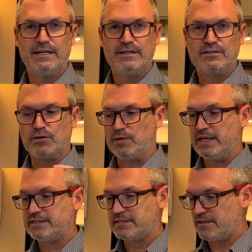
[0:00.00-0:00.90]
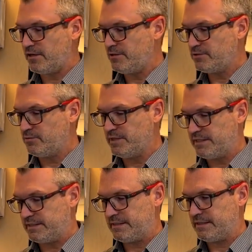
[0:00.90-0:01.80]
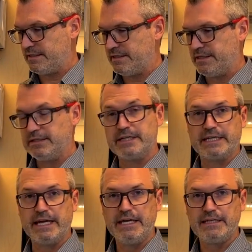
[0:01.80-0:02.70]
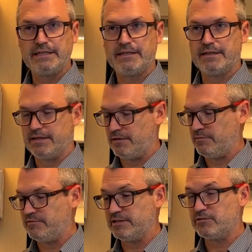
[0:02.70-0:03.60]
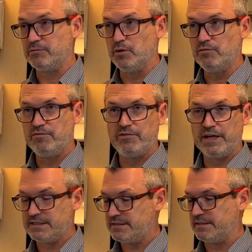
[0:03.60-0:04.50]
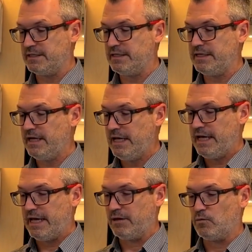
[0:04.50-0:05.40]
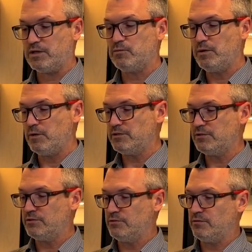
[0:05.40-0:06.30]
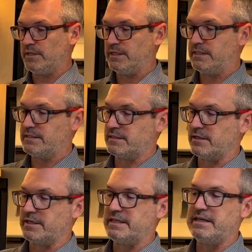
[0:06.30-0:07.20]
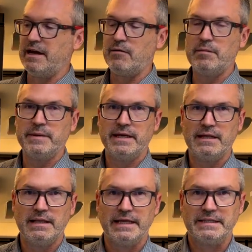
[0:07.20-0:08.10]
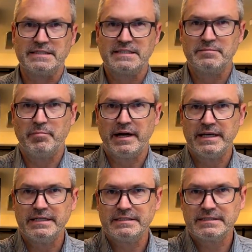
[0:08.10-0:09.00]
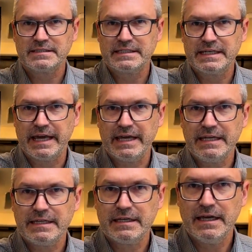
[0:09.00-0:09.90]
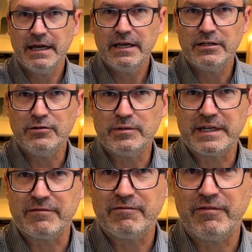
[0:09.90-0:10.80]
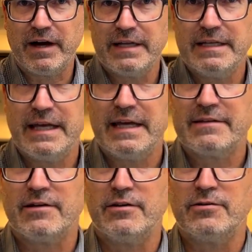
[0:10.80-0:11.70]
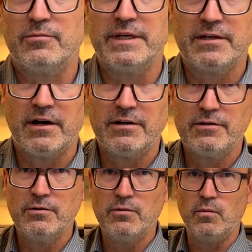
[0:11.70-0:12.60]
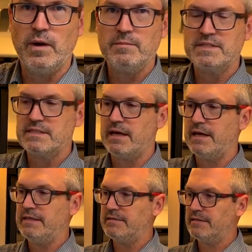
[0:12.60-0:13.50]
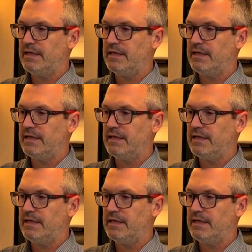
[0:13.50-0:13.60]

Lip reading: So let's start with the cake. We've got to move fast today. And what we want to do is a caramel and spice cake. You can find that on the Ricardo website.